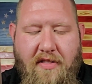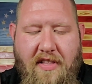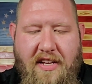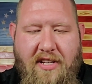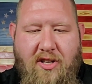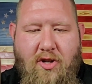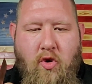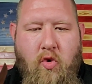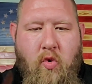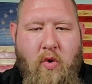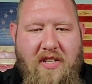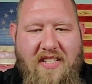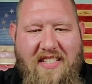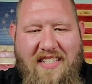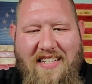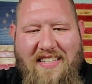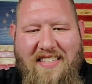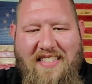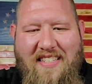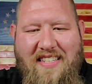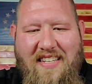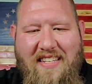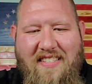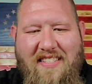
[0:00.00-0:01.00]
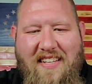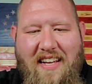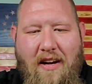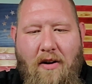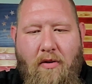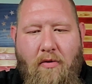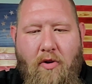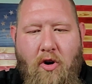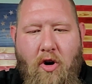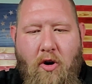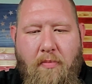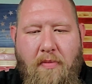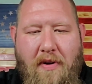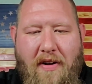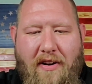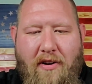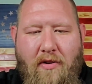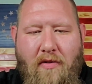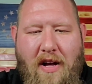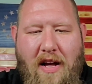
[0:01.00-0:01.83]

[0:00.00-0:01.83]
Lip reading: The twisted sisal rope. Now,